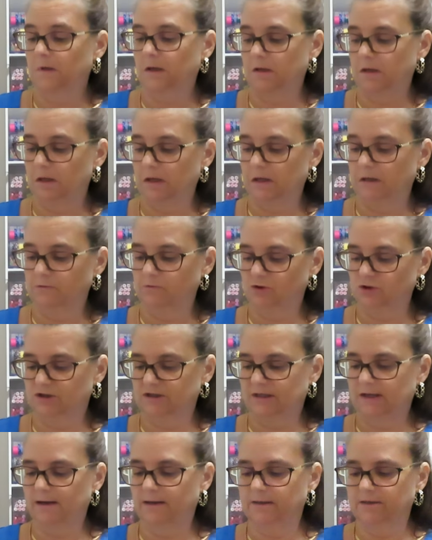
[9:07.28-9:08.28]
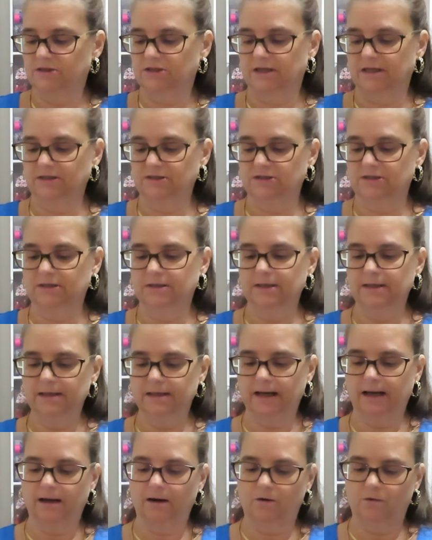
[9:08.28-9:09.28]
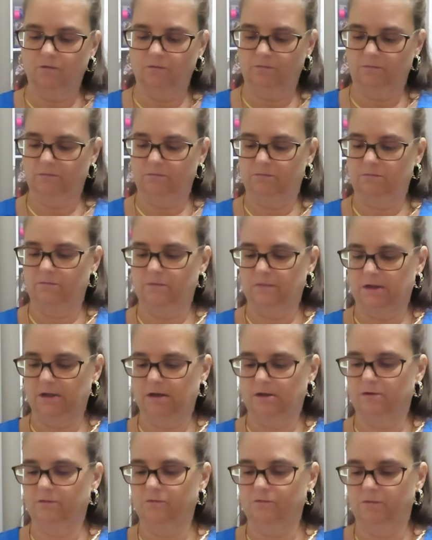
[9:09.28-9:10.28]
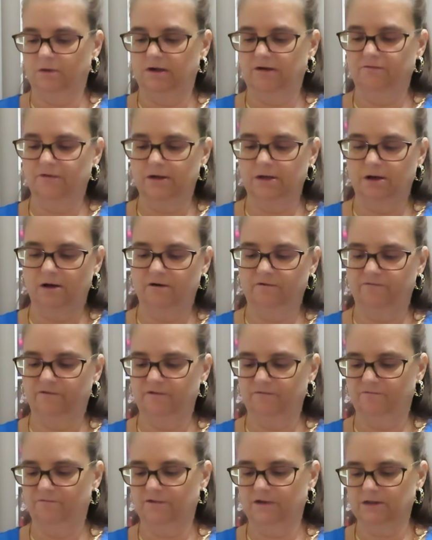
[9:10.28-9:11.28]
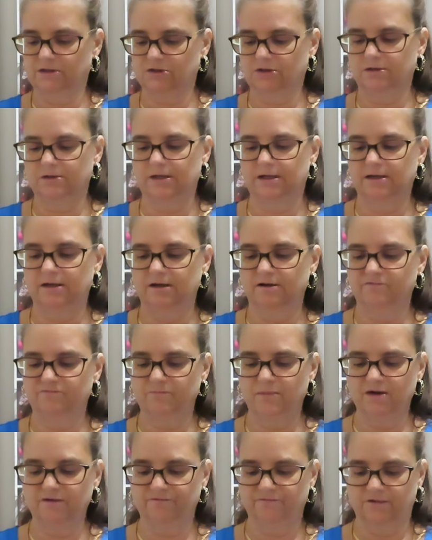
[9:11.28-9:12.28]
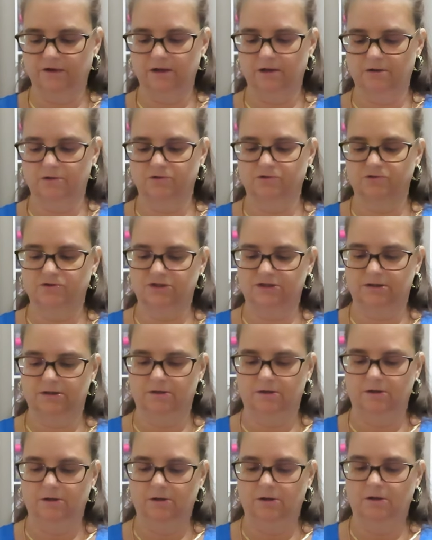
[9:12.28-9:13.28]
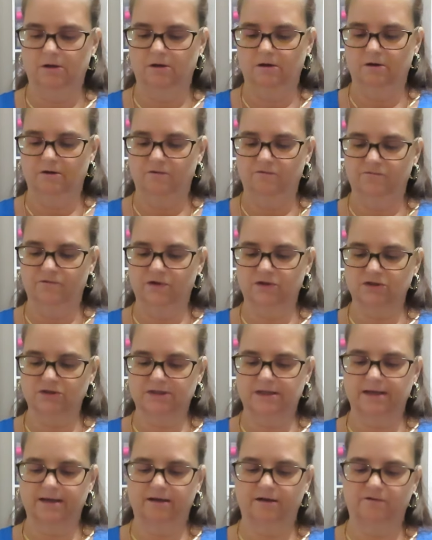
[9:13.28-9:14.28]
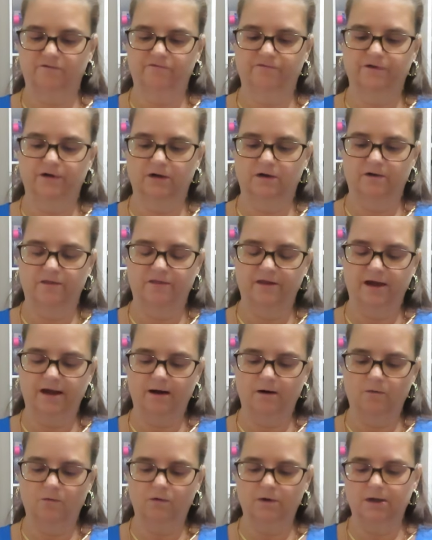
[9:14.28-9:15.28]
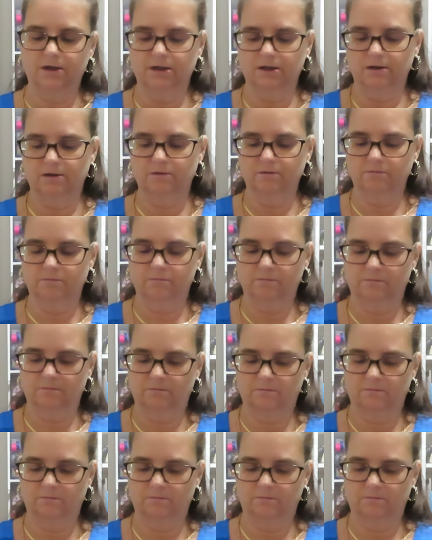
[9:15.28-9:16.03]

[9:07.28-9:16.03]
again just kind of testing it out. I don't even know if it fits on any of my fingers. Feels like it'll fit on that one.